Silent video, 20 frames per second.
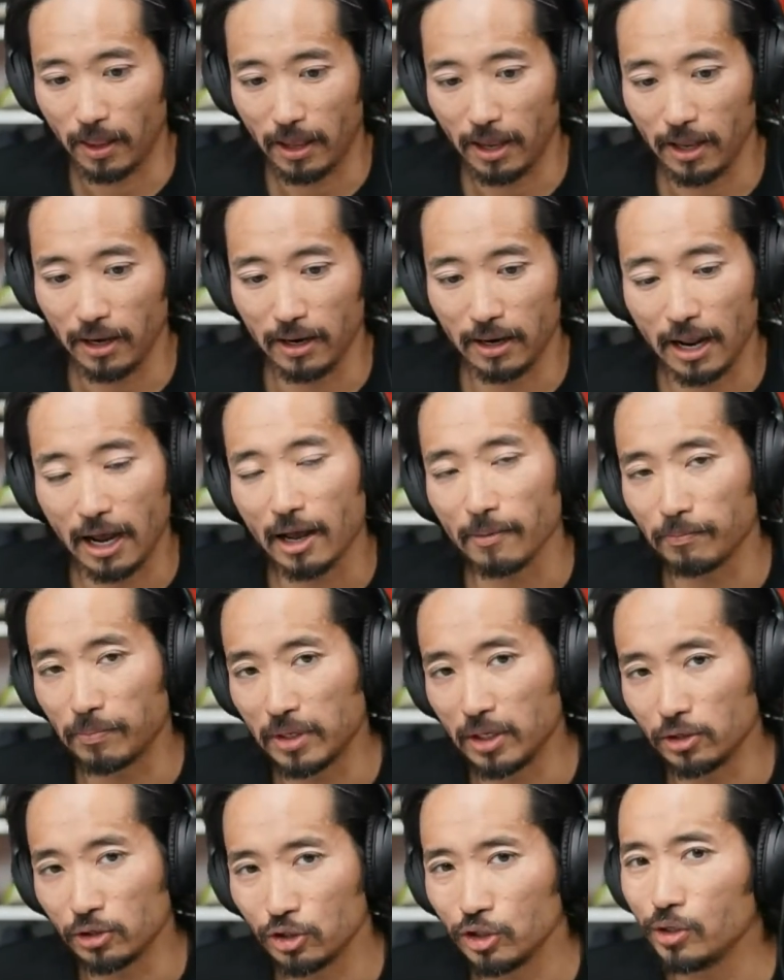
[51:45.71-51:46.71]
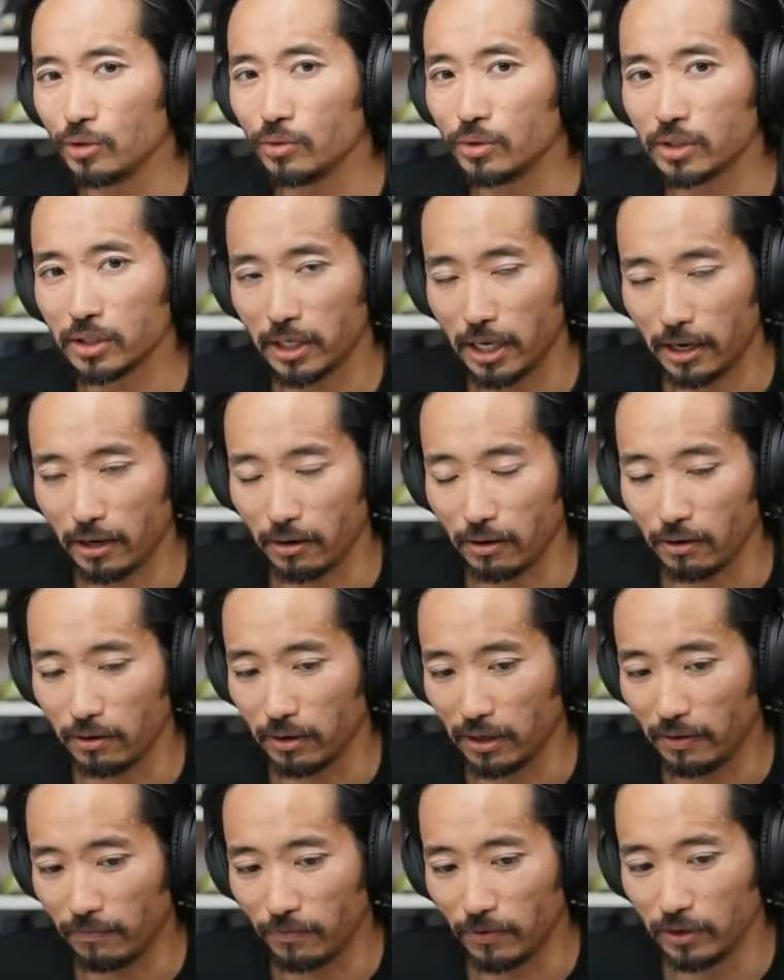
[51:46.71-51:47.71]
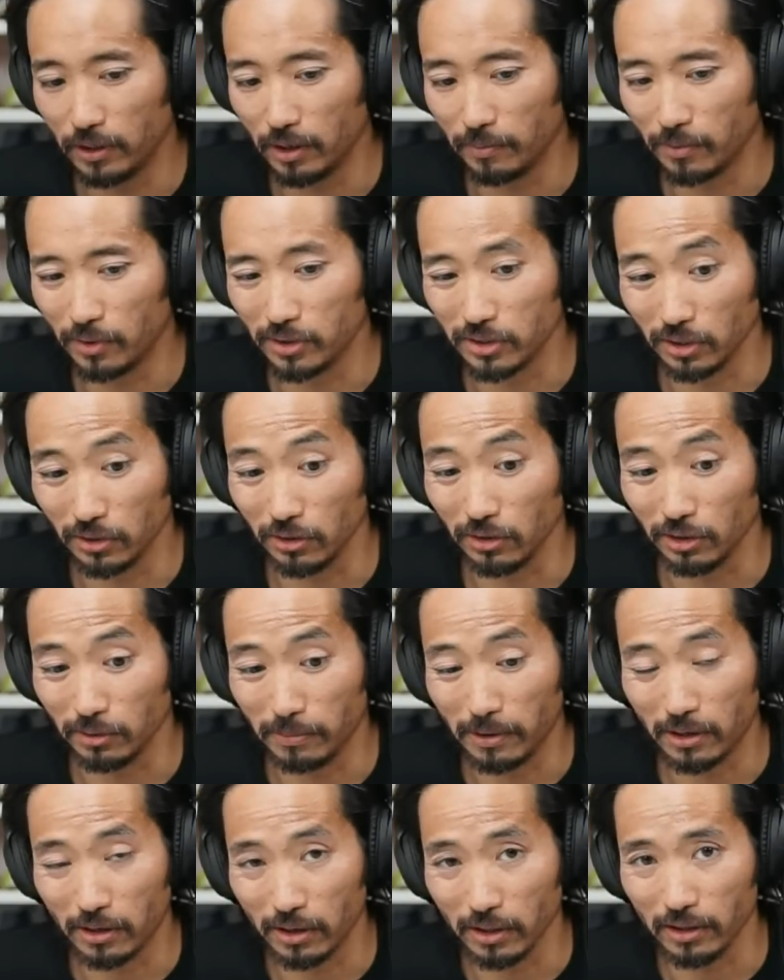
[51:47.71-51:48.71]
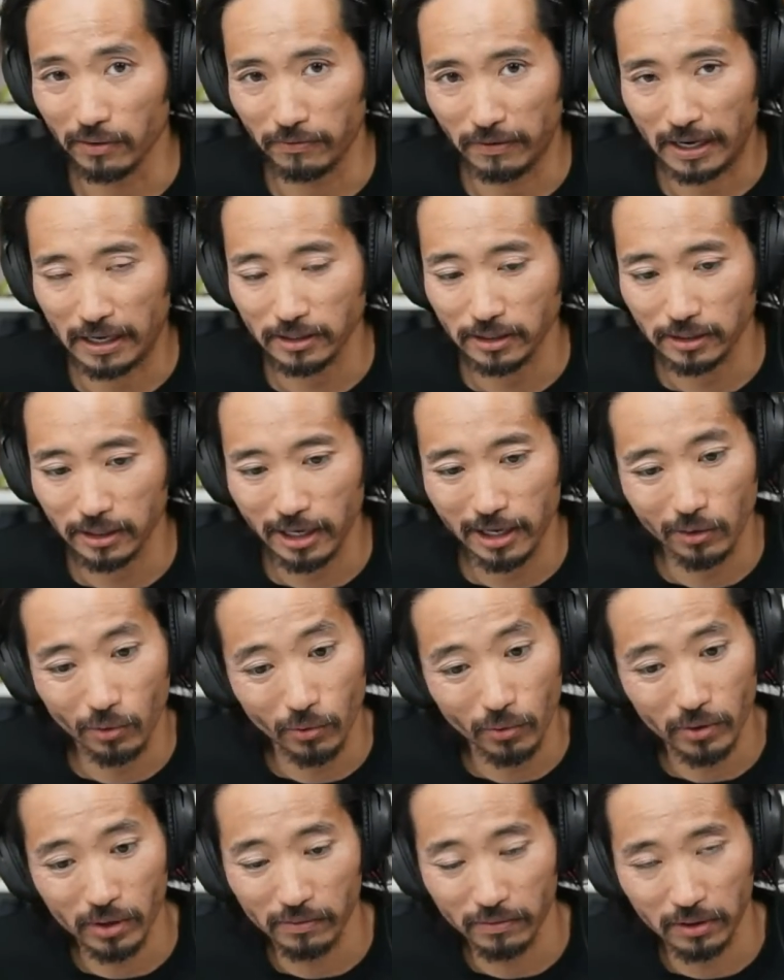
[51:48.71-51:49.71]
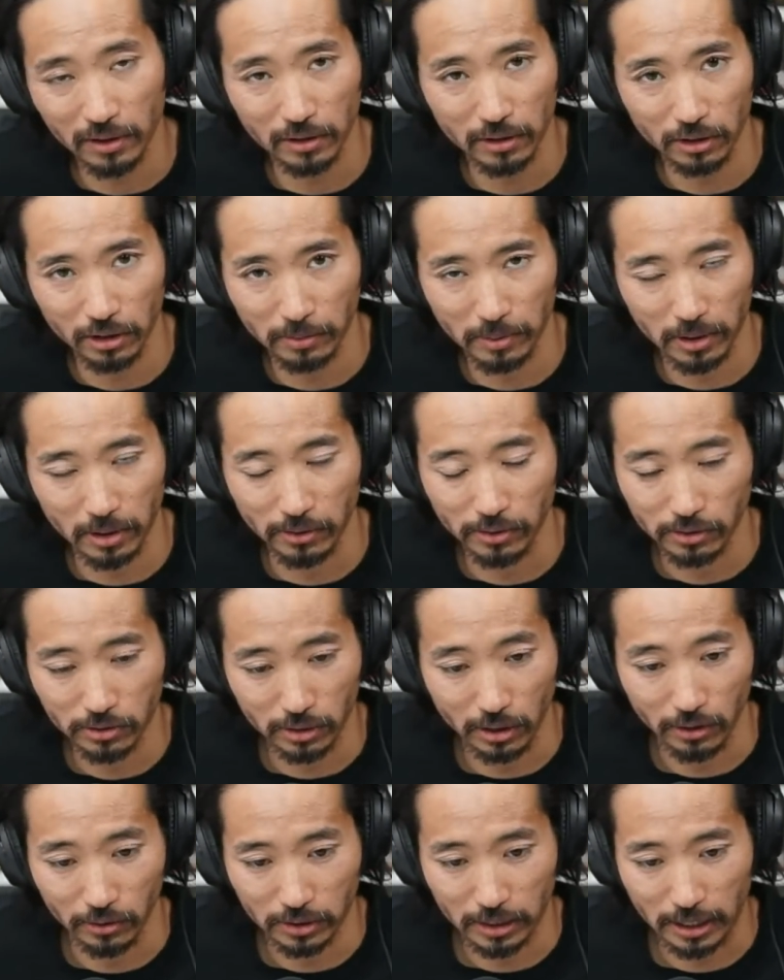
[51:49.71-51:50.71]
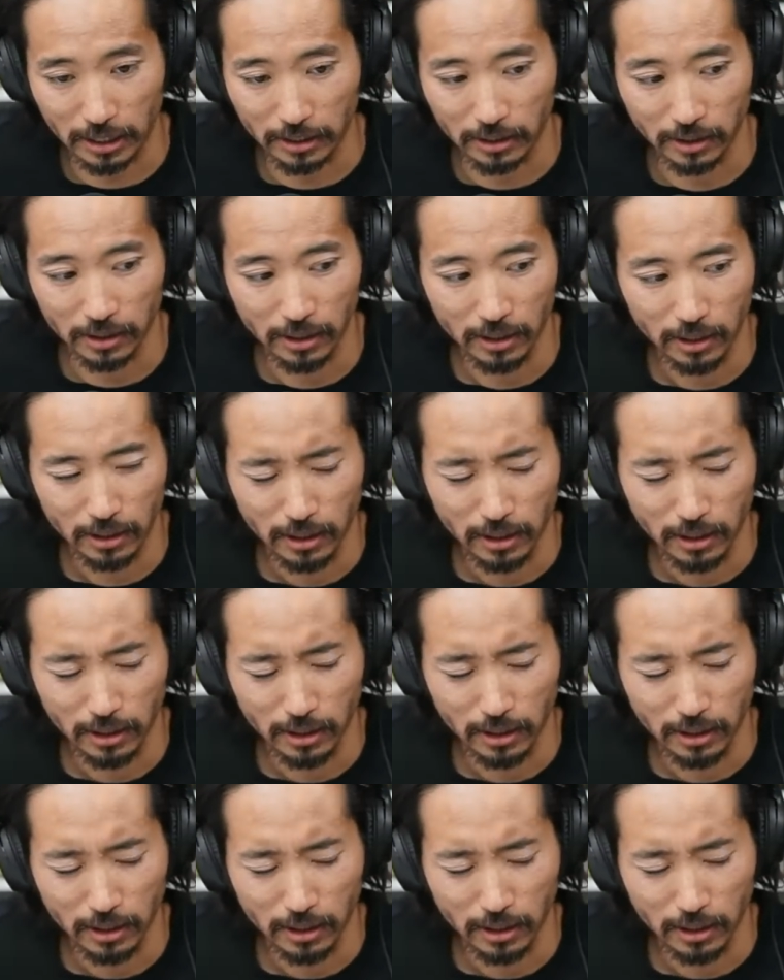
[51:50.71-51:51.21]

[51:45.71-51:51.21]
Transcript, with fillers: and not be too scared if the number is a little bit on the fast side or even a little bit on the slow side